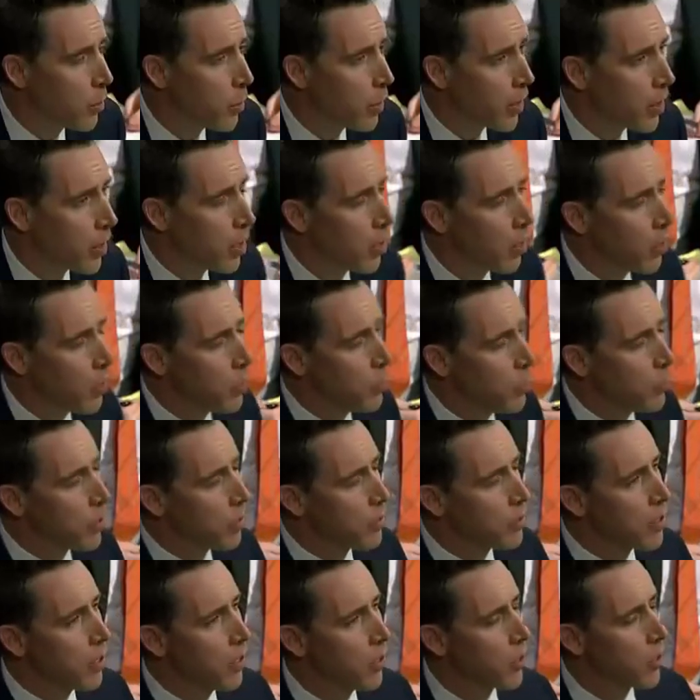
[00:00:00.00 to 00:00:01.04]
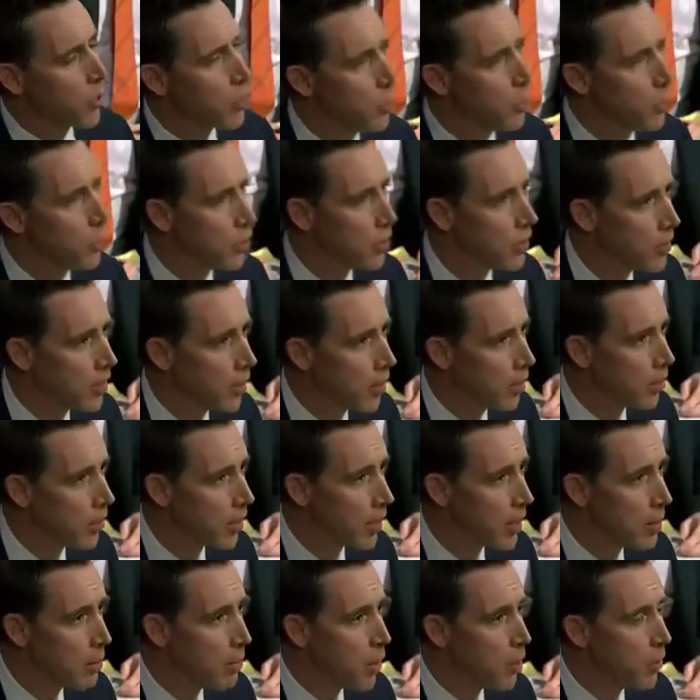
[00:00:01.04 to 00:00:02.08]
to it here? Senator Cruz and Senator
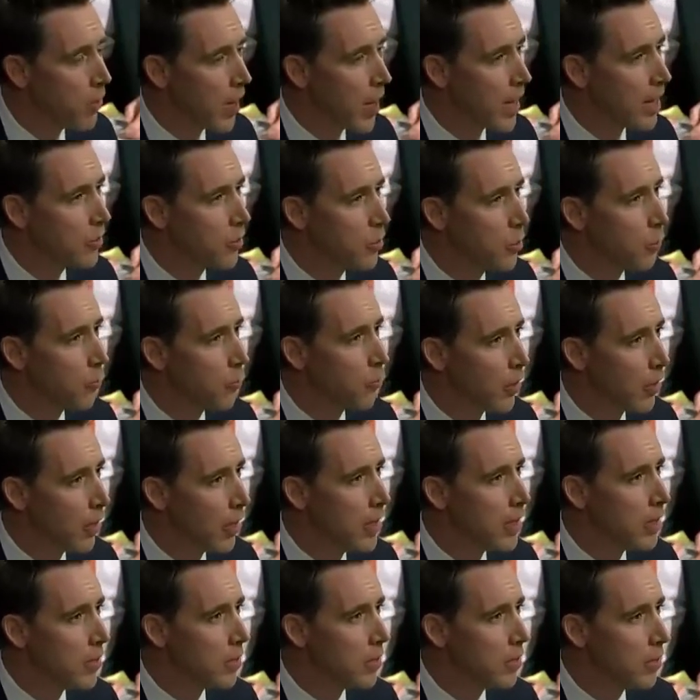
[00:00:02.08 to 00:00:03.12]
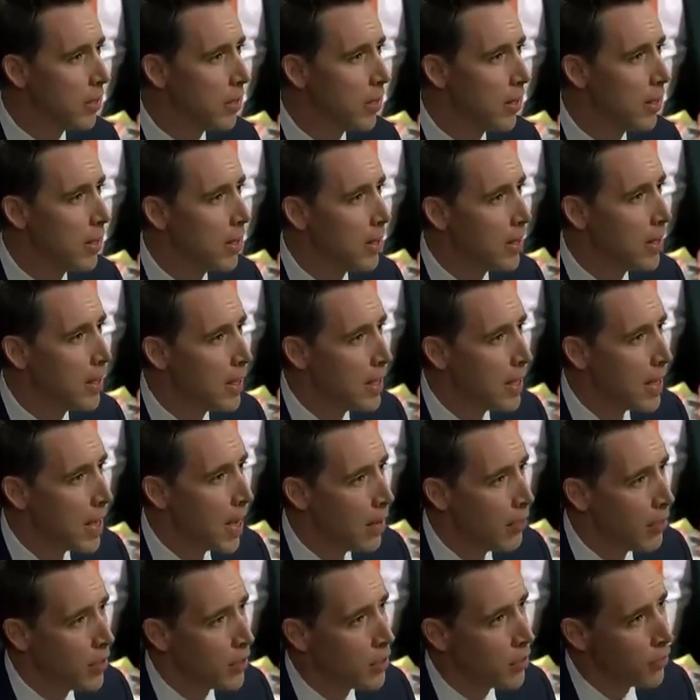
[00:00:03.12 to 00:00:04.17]
Lee both asked you for lists
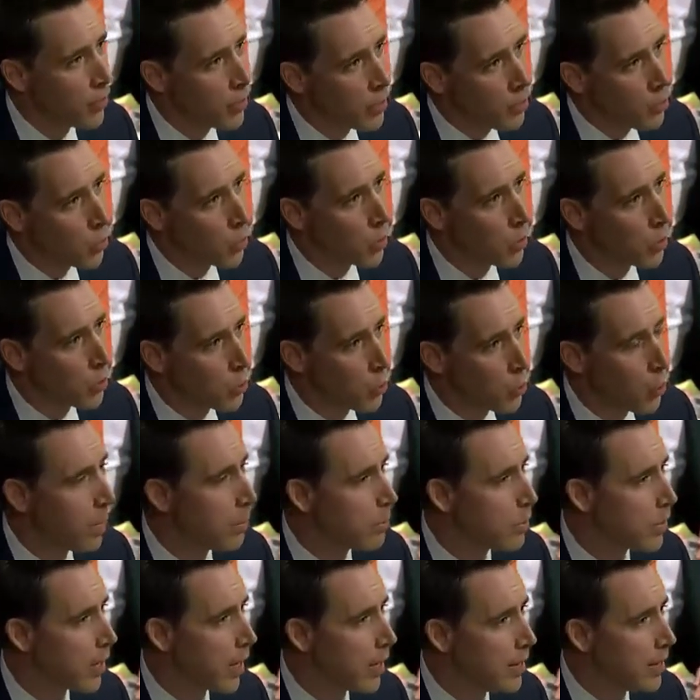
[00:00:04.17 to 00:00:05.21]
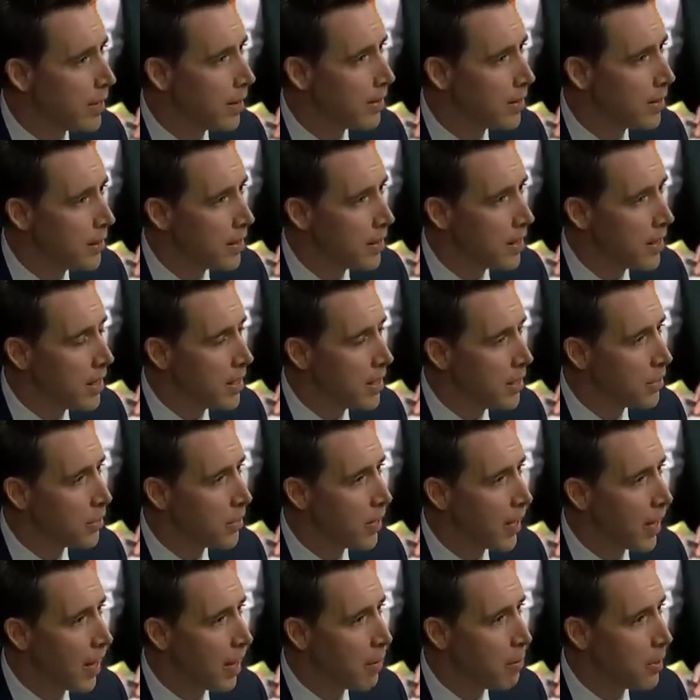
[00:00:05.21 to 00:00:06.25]
of individuals, websites, entities
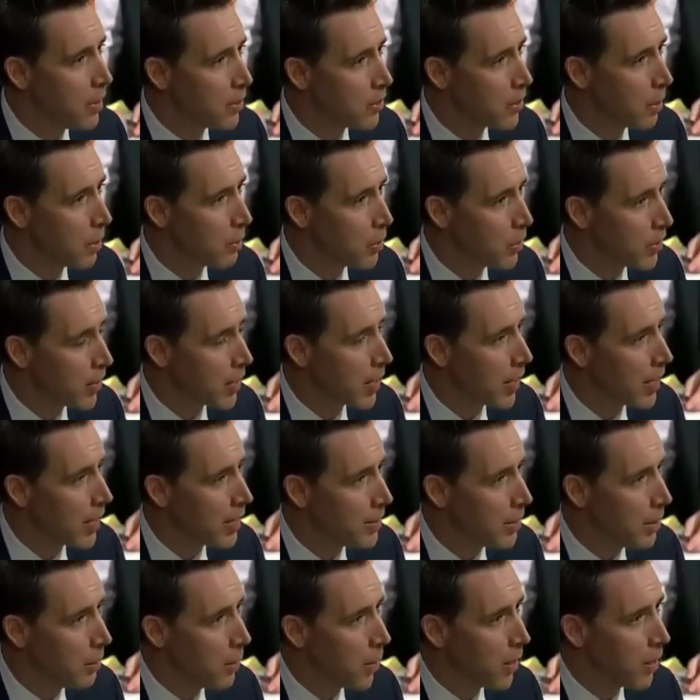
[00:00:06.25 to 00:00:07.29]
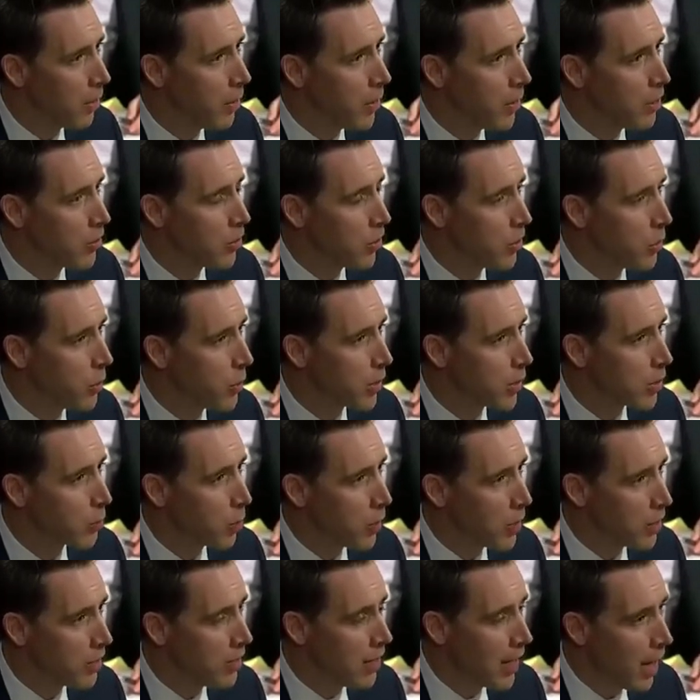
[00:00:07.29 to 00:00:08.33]
that have been subject to content moderation. You
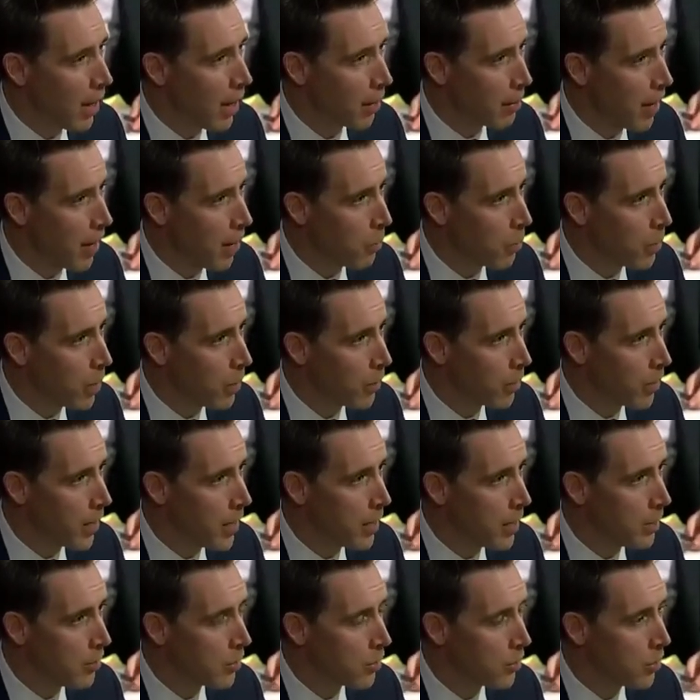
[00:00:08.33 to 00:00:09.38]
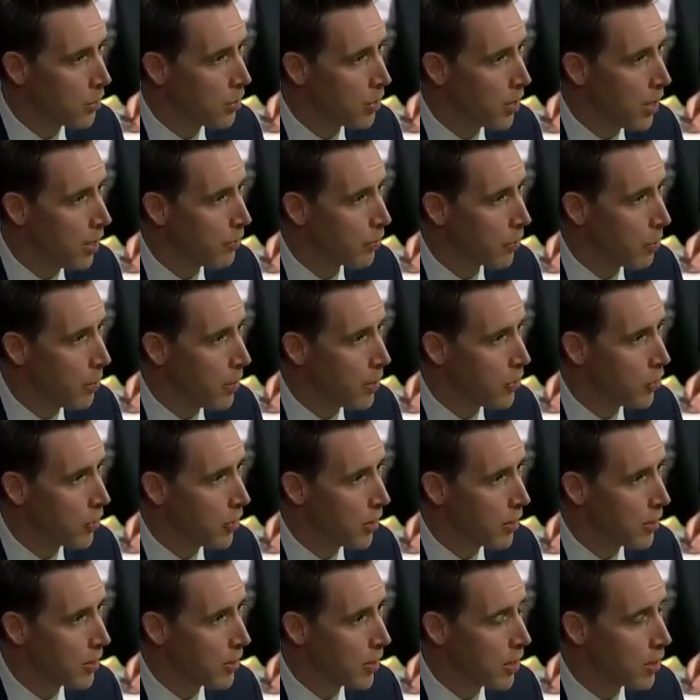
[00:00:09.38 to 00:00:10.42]
expressed doubt about whether any such
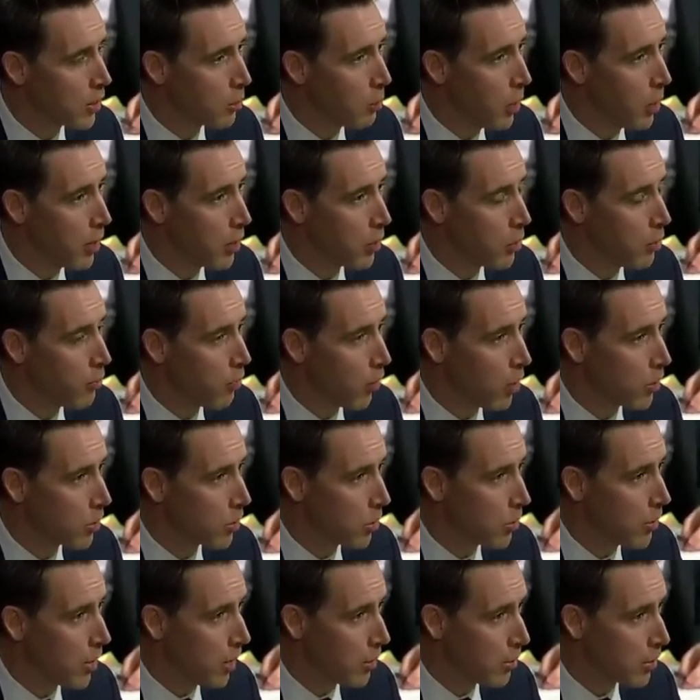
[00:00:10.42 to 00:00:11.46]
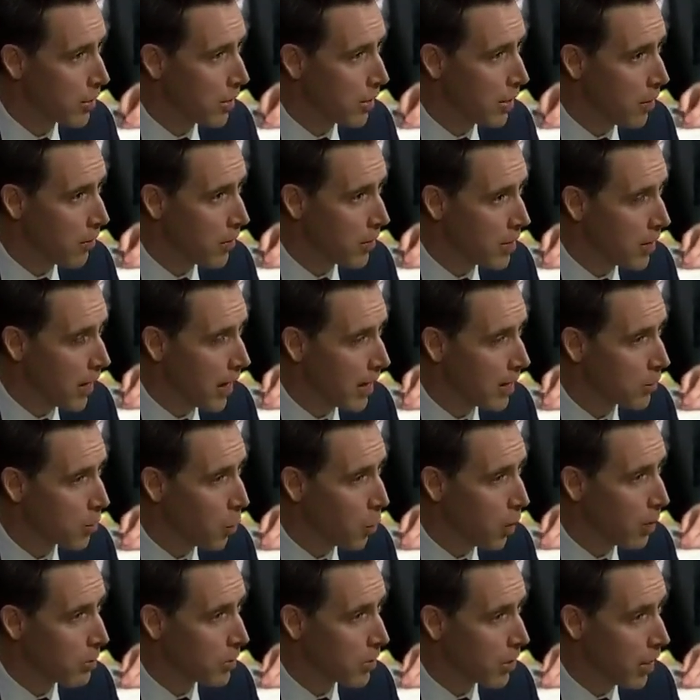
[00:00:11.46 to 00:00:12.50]
information exists, but you've also now said that the task
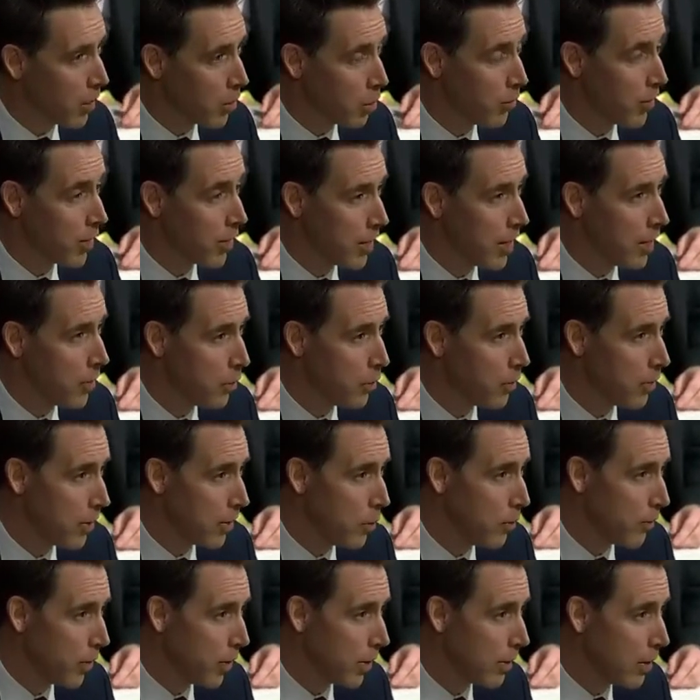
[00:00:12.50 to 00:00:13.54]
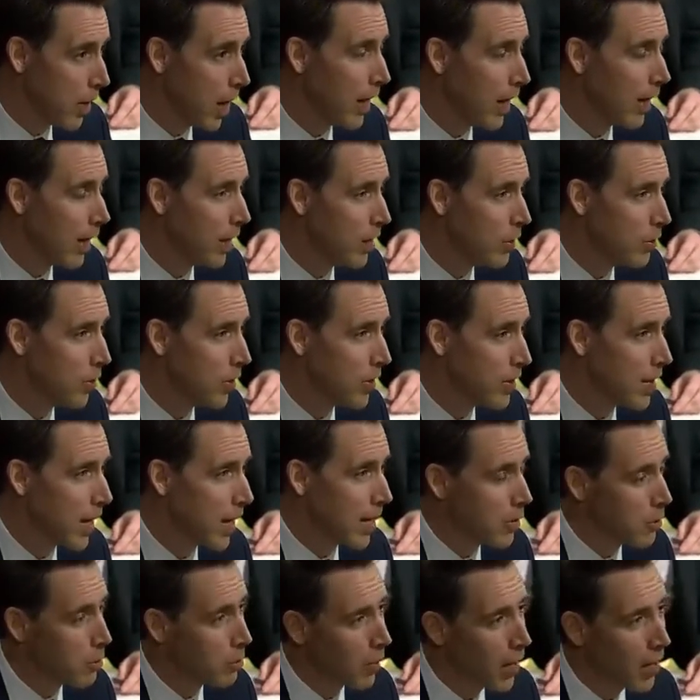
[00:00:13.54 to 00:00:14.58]
website, you've acknowledged the
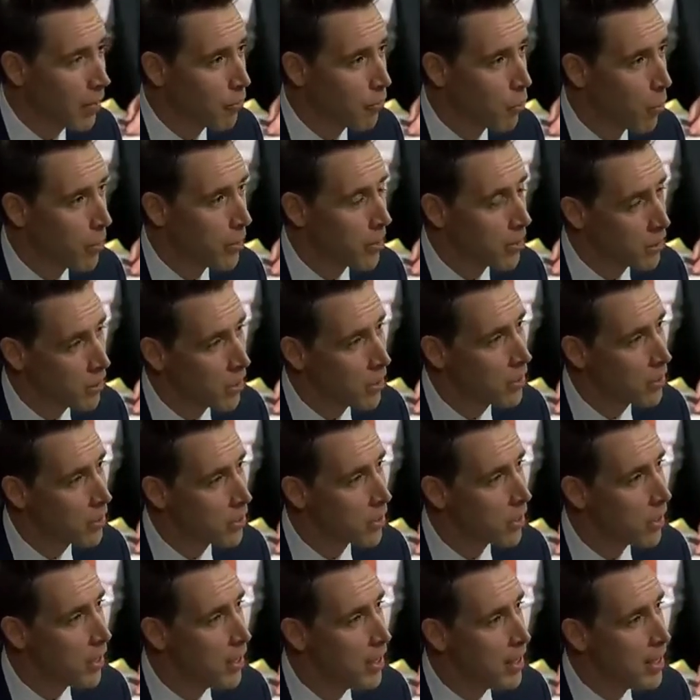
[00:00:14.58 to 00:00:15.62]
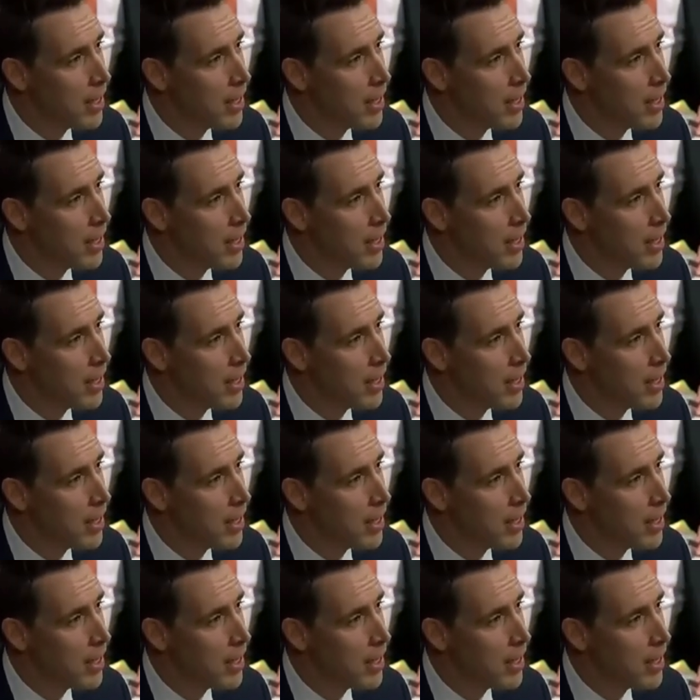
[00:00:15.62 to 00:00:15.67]
task platform exists,